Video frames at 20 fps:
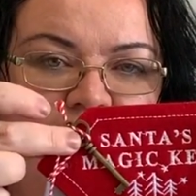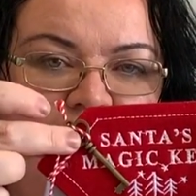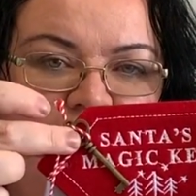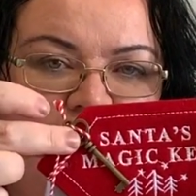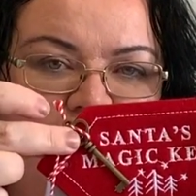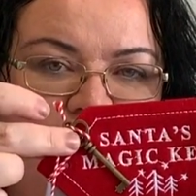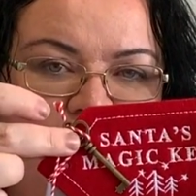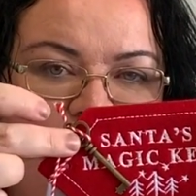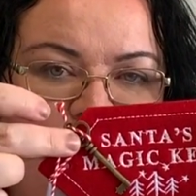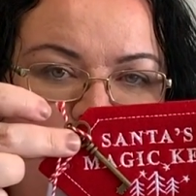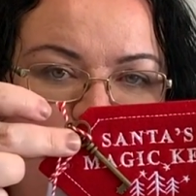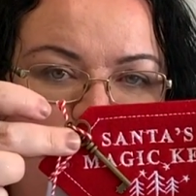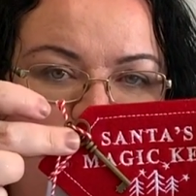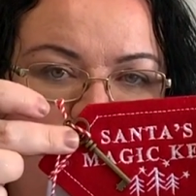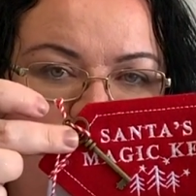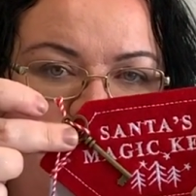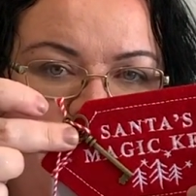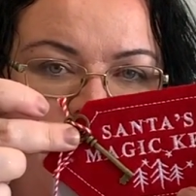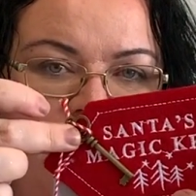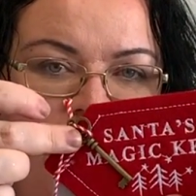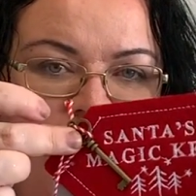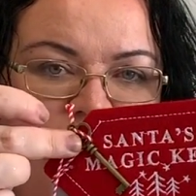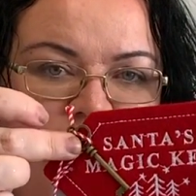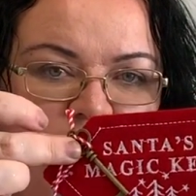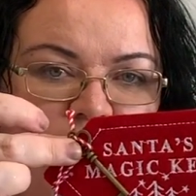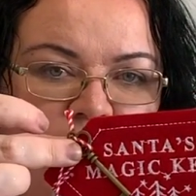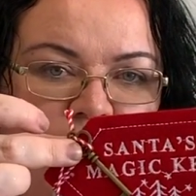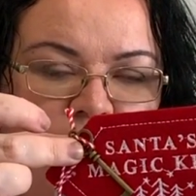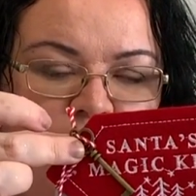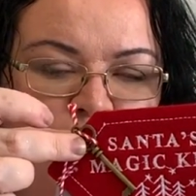that somewhere
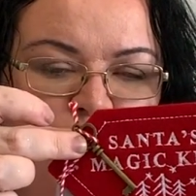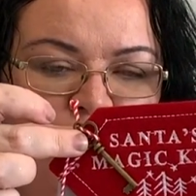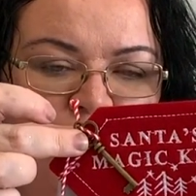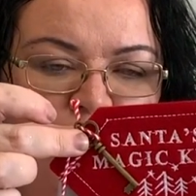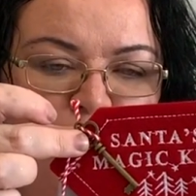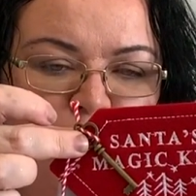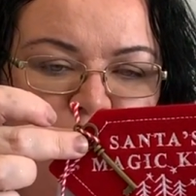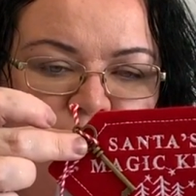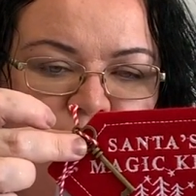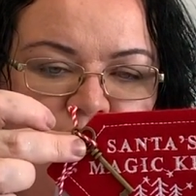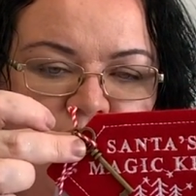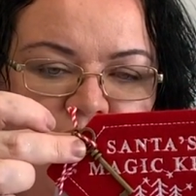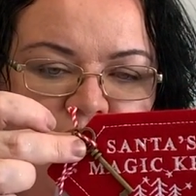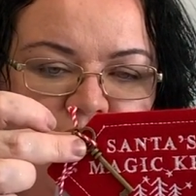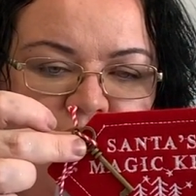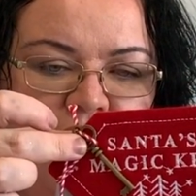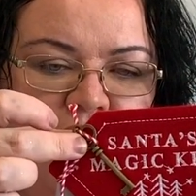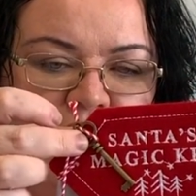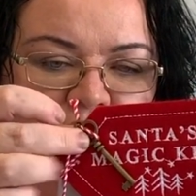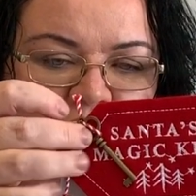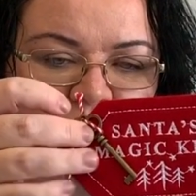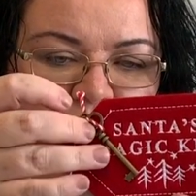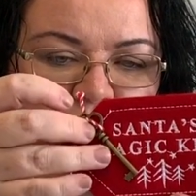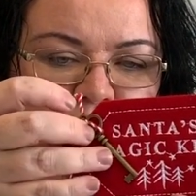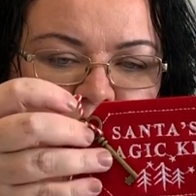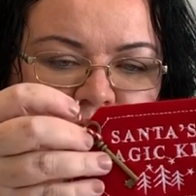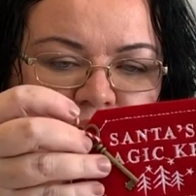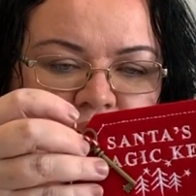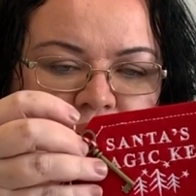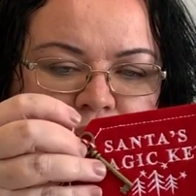on one of my vignettes. I thought